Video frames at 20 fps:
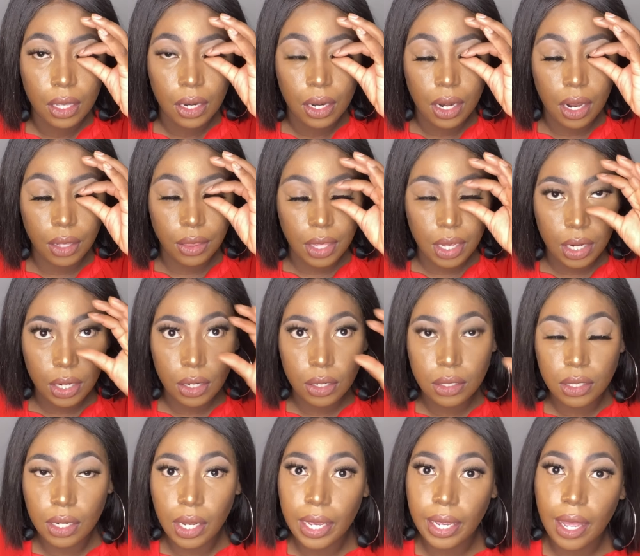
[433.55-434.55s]
Now
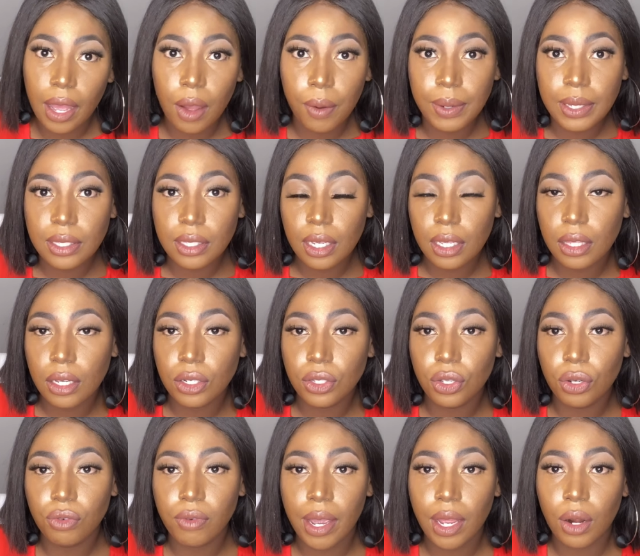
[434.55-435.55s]
like I always say, there's
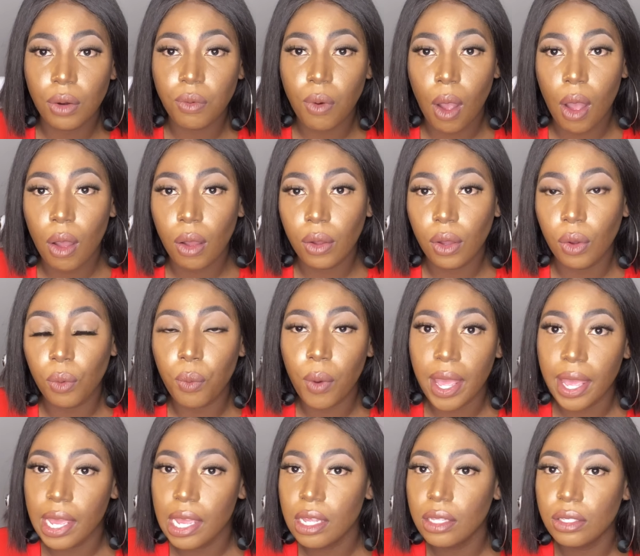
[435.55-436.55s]
no right or wrong
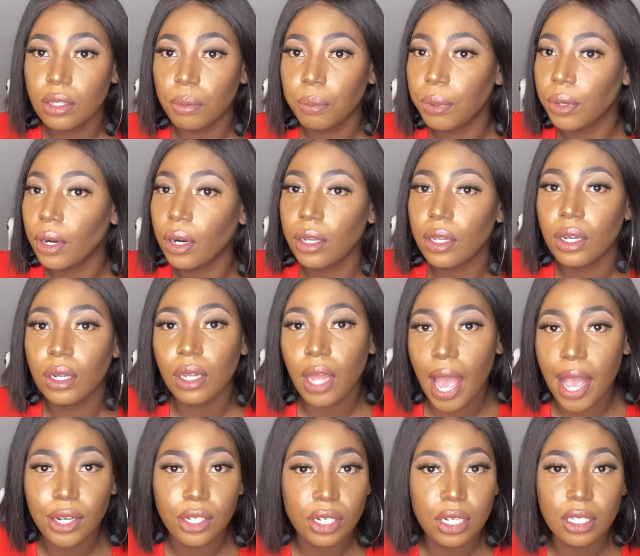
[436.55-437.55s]
way to put on your
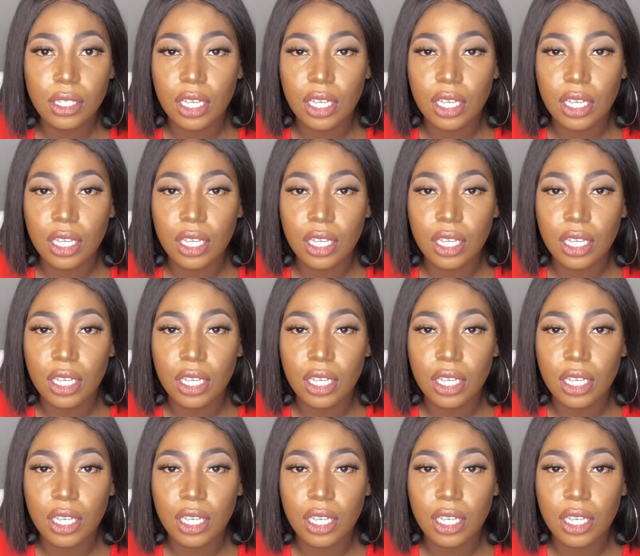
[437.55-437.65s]
lashes.